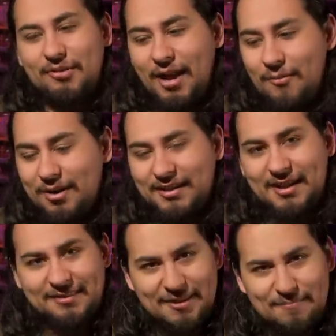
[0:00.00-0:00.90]
so I want to
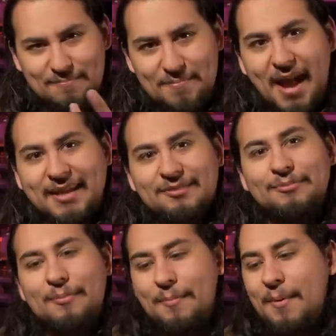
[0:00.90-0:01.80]
get the
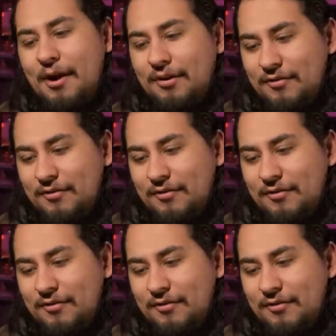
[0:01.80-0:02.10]
maximum amount